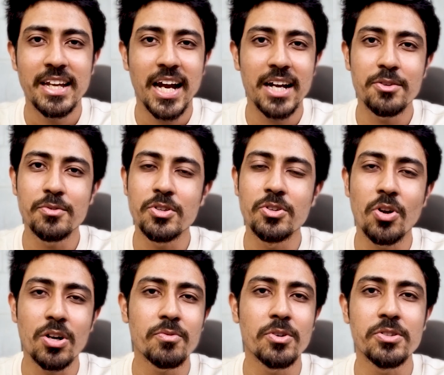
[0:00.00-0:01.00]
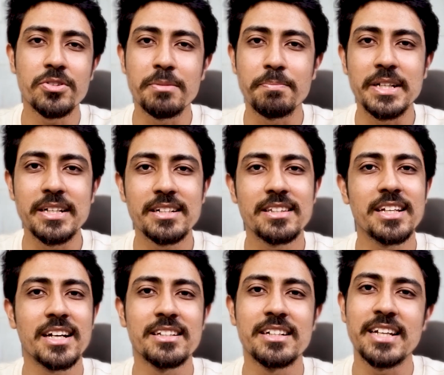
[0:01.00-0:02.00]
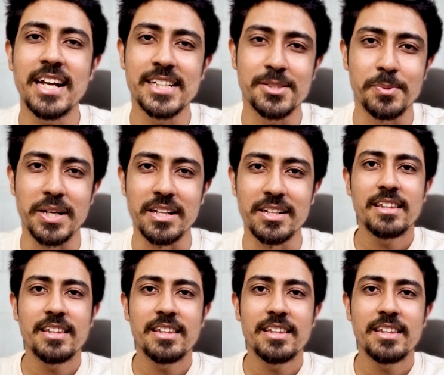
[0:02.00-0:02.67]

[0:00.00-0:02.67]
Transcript: and you would not want to repeat it the other day as well.